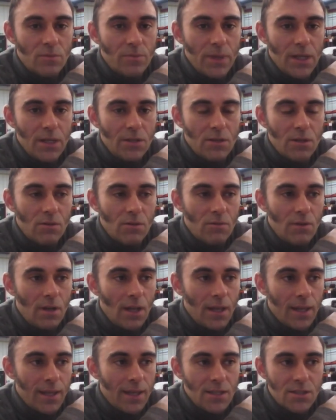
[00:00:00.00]
media,
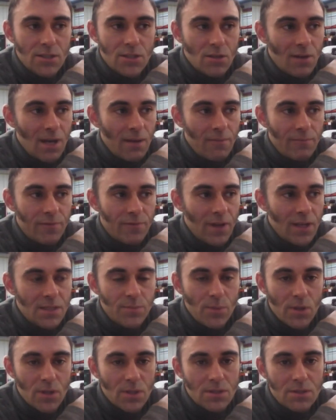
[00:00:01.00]
like Instagram,
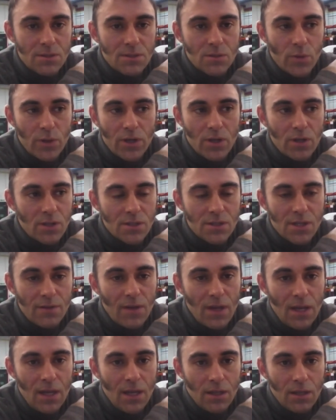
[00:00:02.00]
Facebook, and Twitter and stuff,
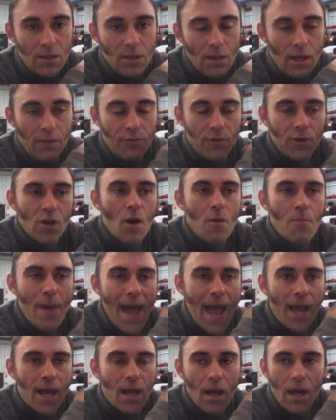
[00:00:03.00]
you, if you go
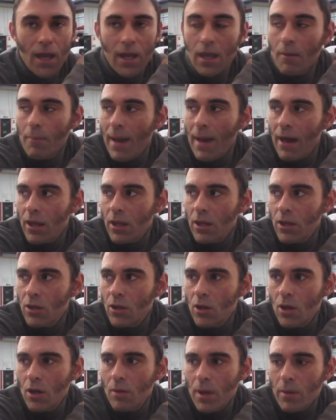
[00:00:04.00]
back like about a
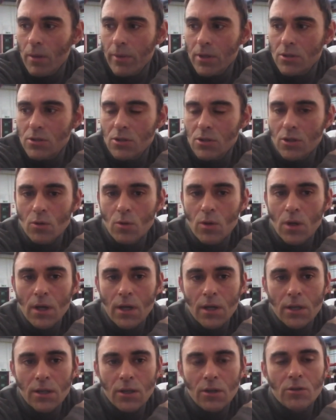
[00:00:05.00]
year, maybe two,
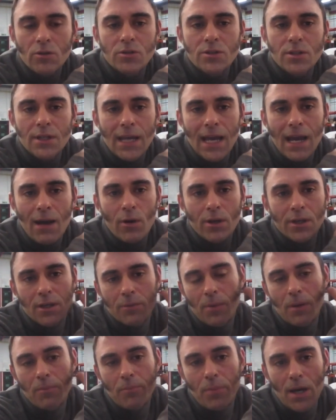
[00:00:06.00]
you'll see how I did
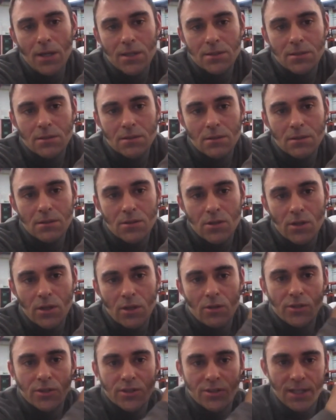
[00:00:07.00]
my bus. So
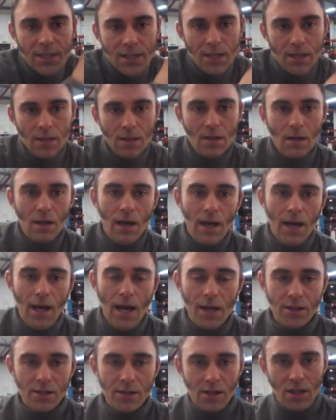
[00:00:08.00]
you'll see uh,
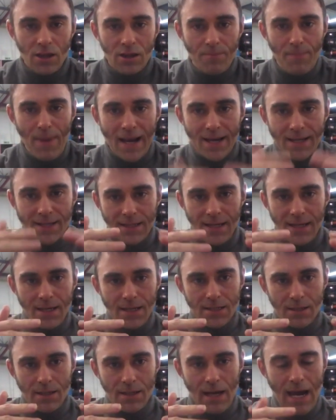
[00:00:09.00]
underneath the back
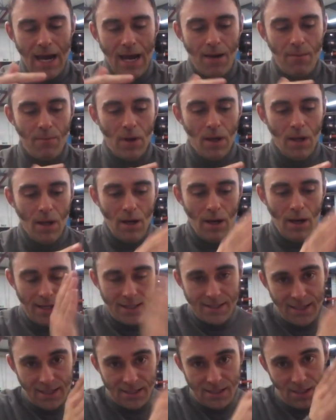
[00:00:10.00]
seat, um, like
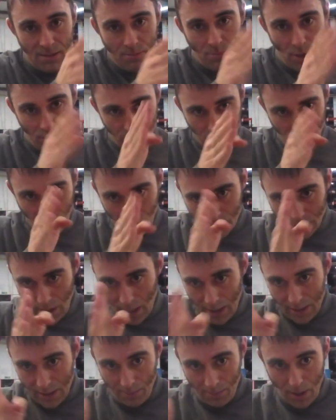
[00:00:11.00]
16 modules
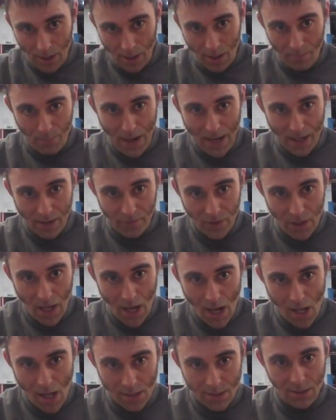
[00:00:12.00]
lined up like a pack of
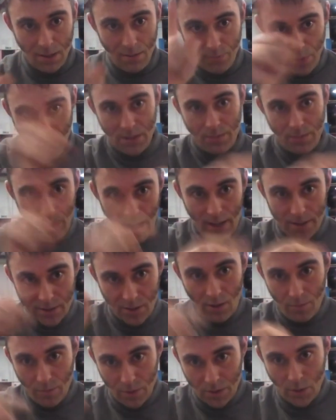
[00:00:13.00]
cards, and the bus uh,
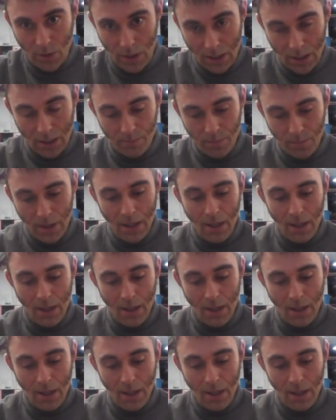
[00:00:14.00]
yeah. between them.